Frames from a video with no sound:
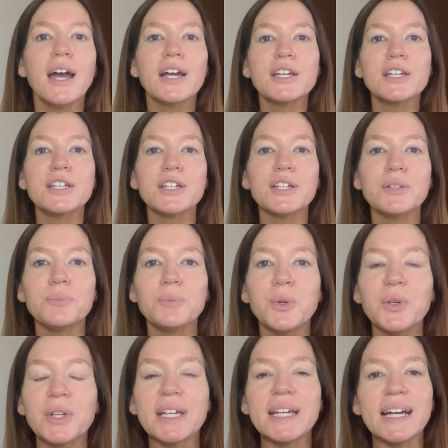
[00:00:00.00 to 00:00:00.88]
Good
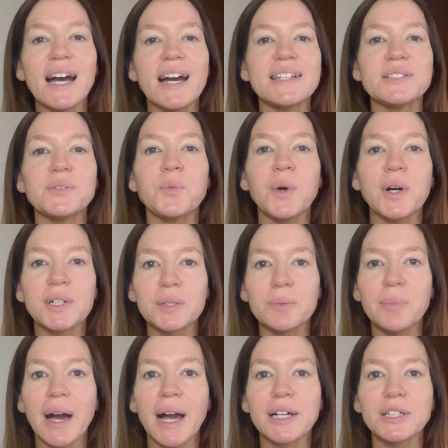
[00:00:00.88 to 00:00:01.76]
morning guys and welcome
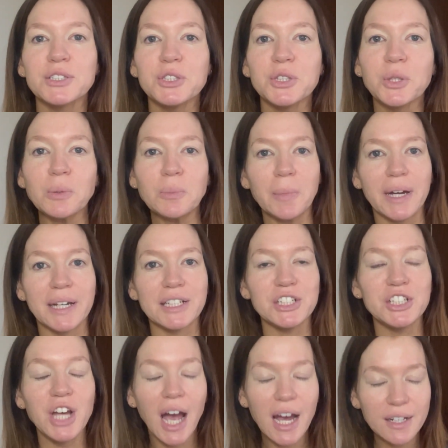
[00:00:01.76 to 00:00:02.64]
back to my
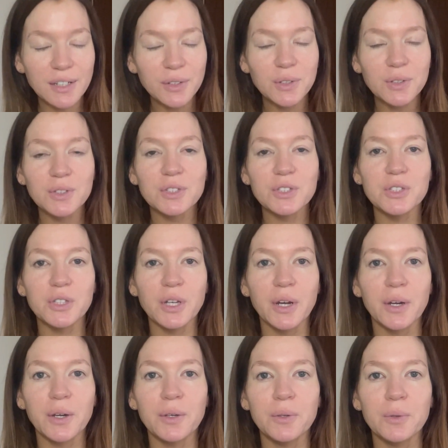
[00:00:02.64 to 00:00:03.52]
channel.
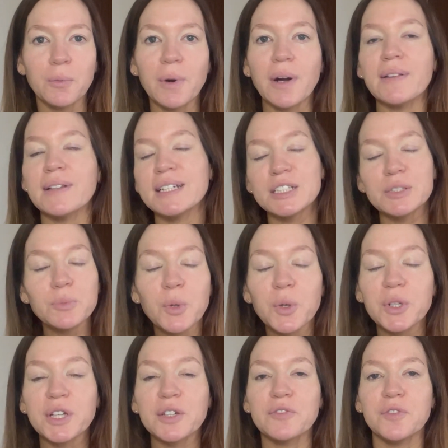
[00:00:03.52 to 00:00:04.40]
So, well, it's
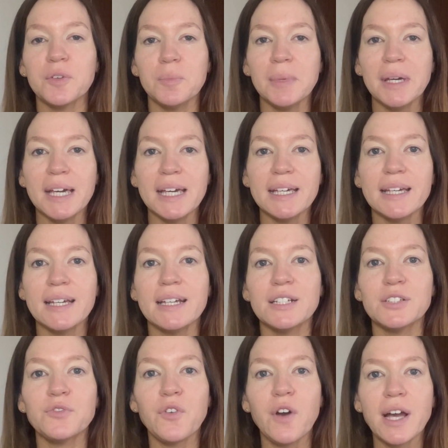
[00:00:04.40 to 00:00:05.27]
morning for me, it
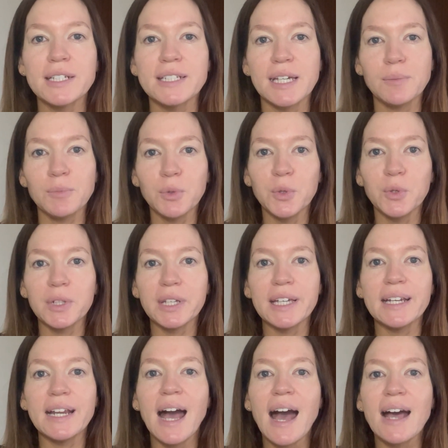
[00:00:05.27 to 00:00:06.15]
is Friday
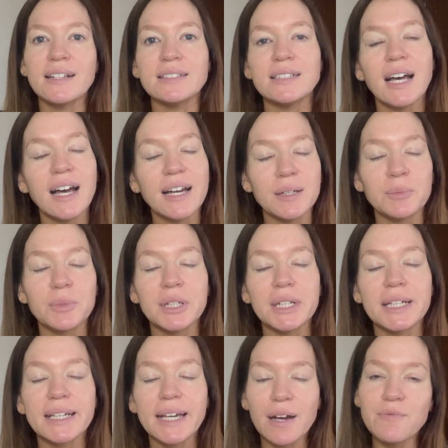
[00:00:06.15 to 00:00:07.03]
morning and I am going
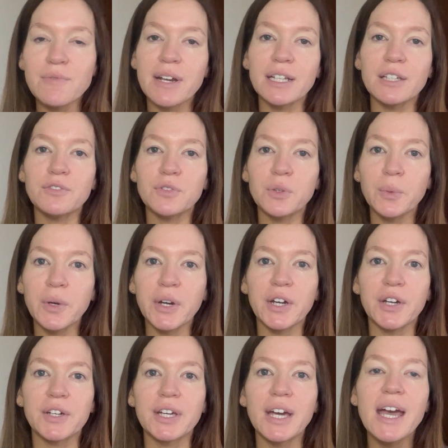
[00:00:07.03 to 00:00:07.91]
to get ready for
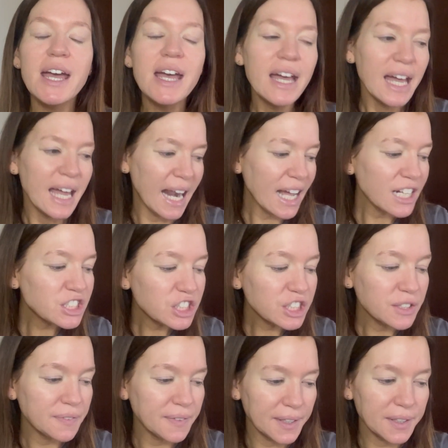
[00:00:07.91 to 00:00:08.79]
work. It
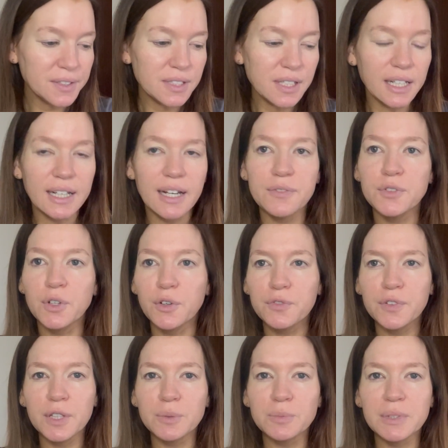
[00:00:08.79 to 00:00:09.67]
actually feels like I've not
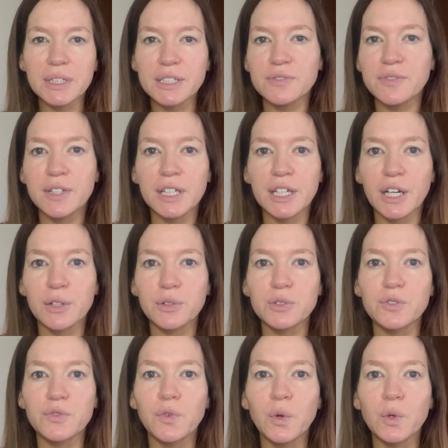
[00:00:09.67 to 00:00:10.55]
filmed these
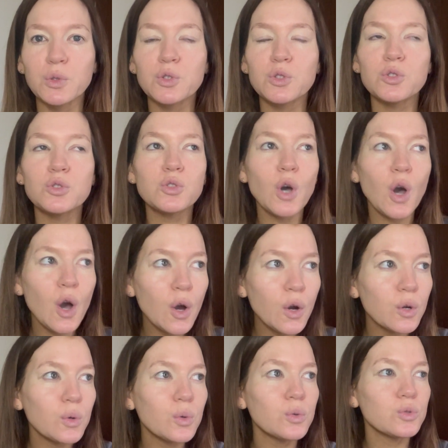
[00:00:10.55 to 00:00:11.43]
videos for
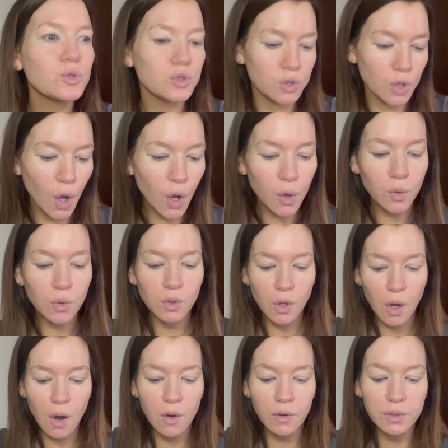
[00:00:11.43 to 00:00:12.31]
so
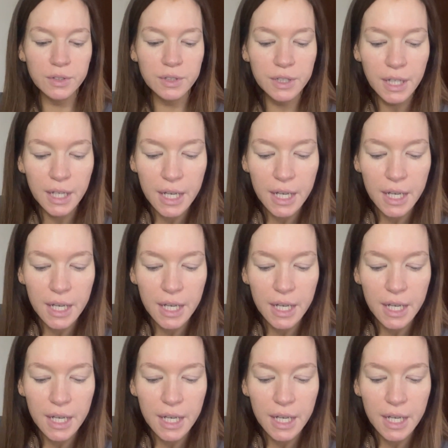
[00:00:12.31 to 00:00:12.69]
long,